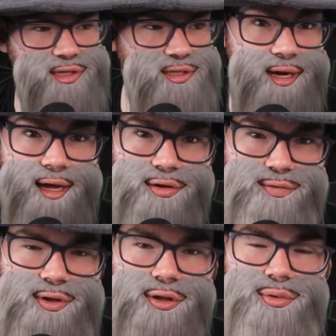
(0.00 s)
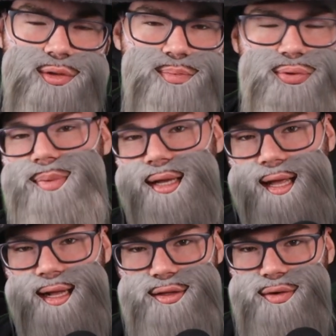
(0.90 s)
today are filled with
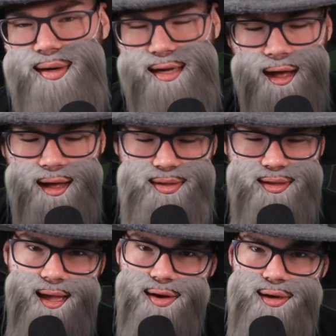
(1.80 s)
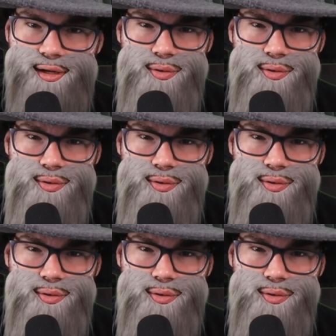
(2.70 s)
propaganda or commentary,